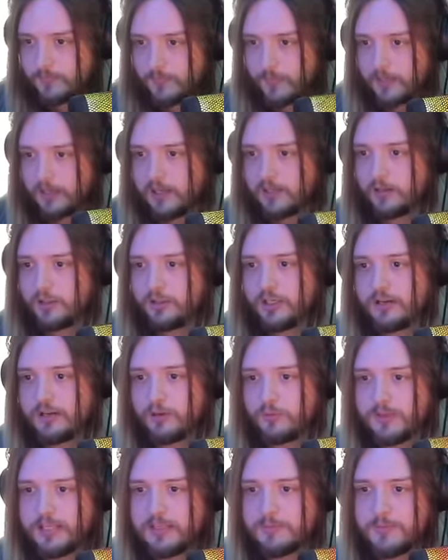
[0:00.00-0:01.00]
I learned how
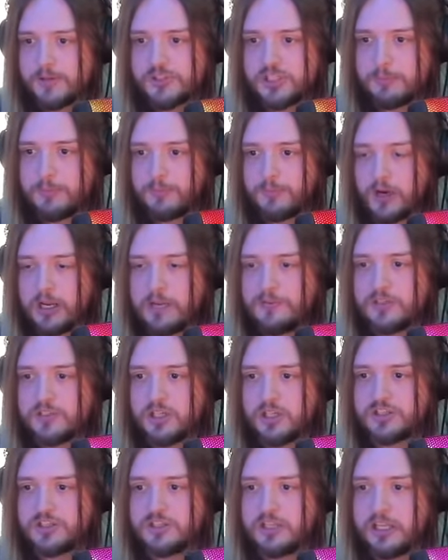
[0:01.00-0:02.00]
to read music before I even
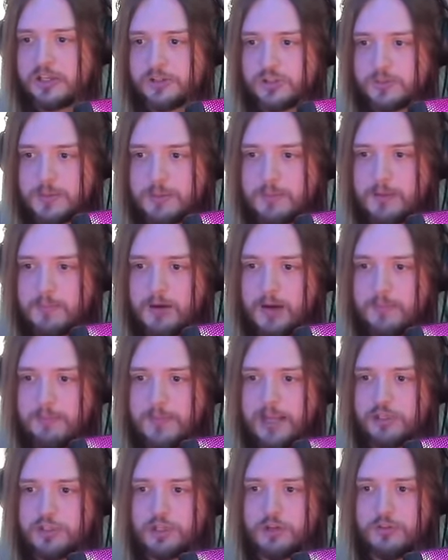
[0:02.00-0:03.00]
touched an instrument. My mom
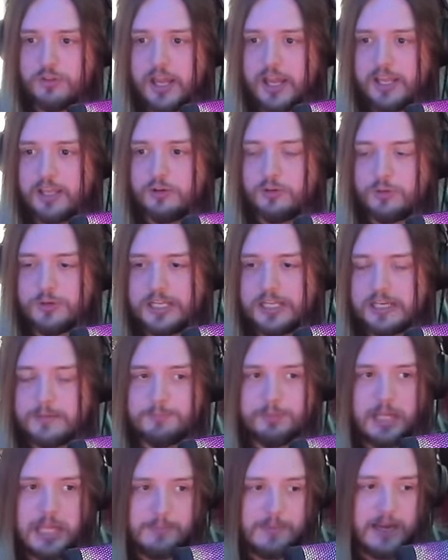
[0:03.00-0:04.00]
made sure that I could read
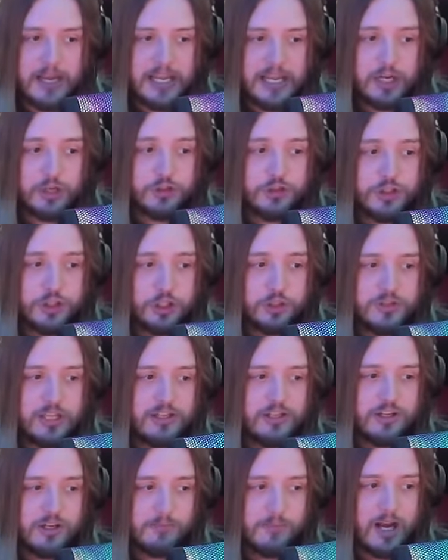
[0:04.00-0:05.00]
and play by ear. Dude,
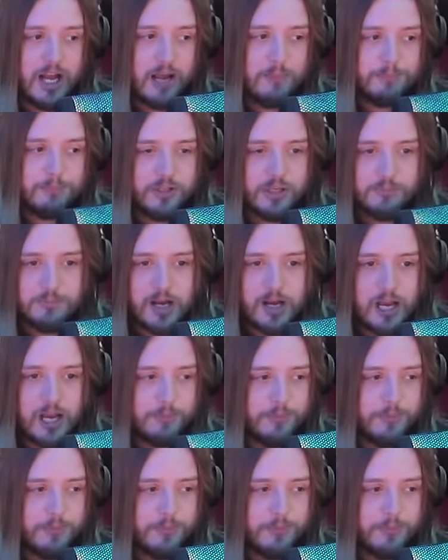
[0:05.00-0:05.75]
then your mom, your mom